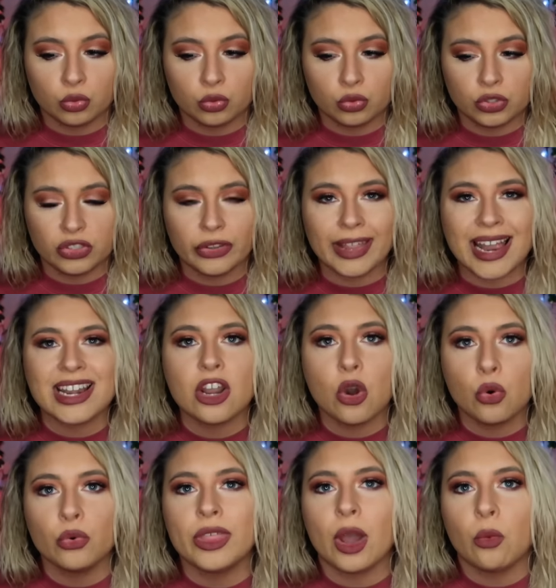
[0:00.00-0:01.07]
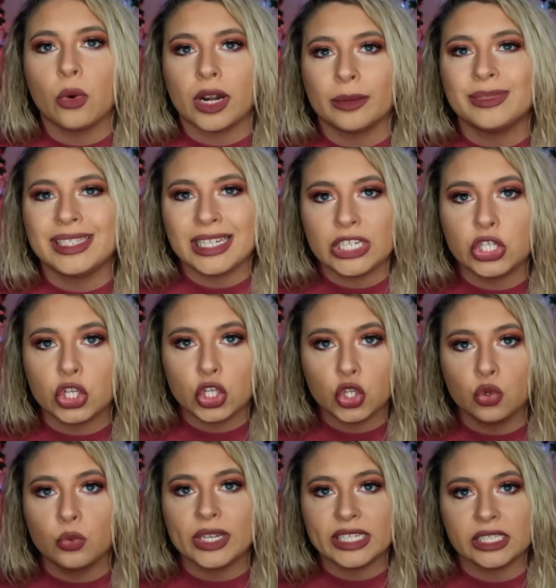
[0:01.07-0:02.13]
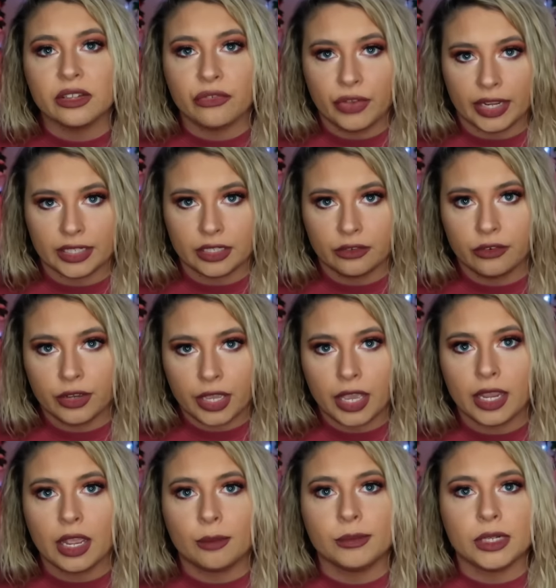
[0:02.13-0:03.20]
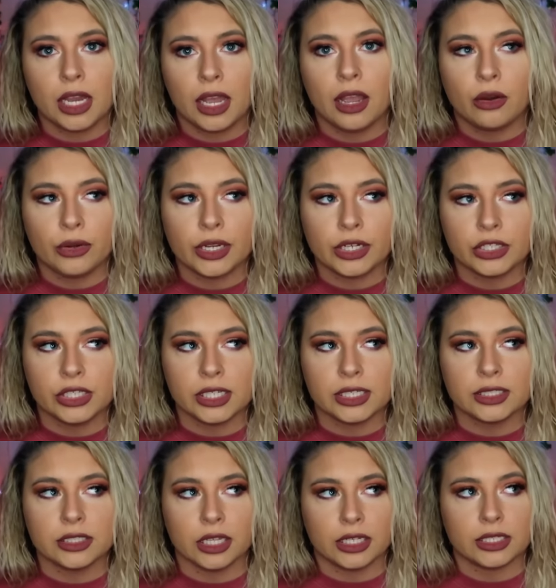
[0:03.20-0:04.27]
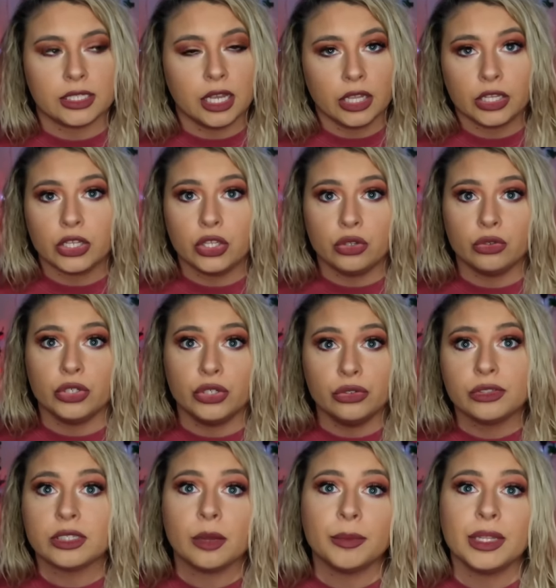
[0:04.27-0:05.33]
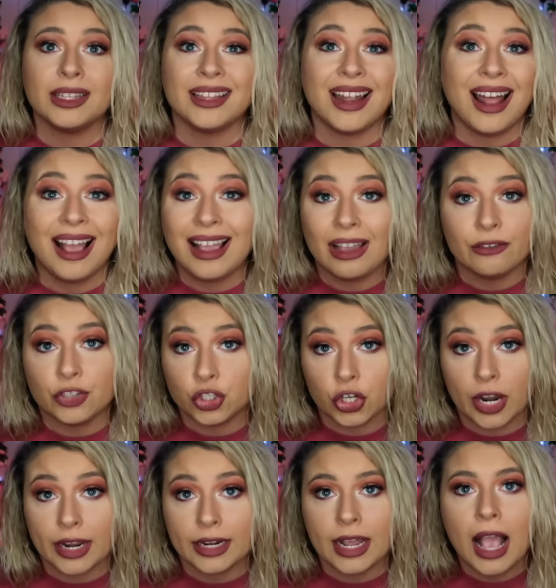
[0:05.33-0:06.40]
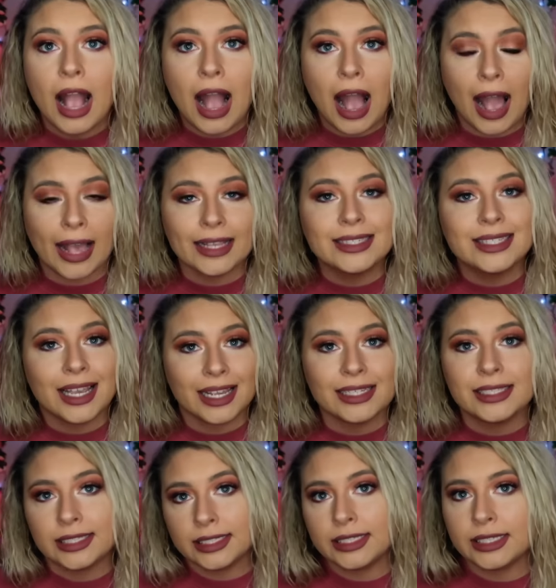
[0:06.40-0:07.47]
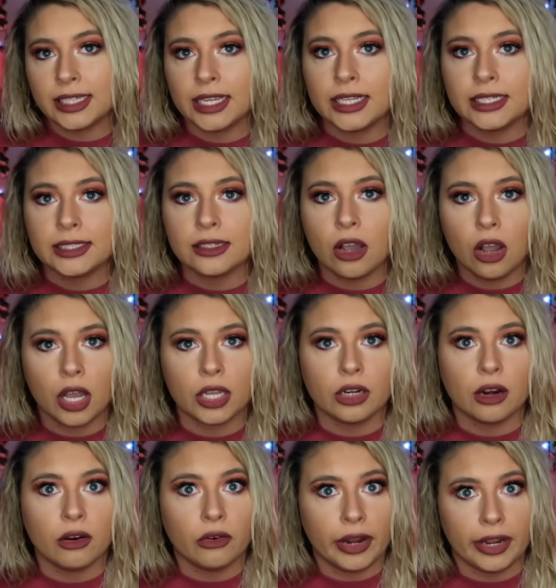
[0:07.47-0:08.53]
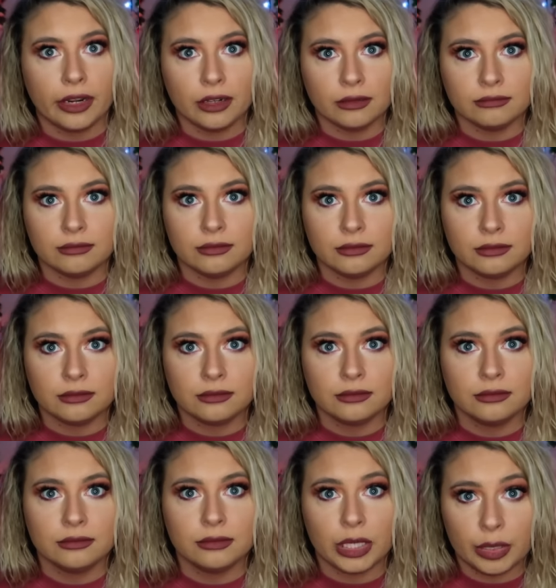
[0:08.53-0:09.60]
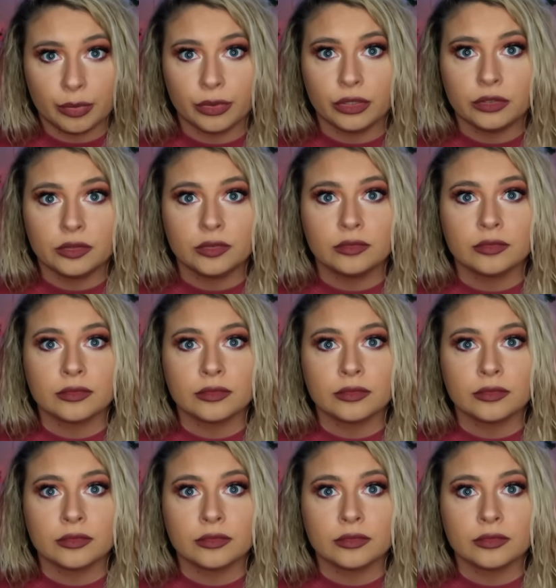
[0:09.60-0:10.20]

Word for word: so that I know that what I'm teaching you is effective, okay? I'm not out here just like telling you to do something that I haven't tried. I test these things on random people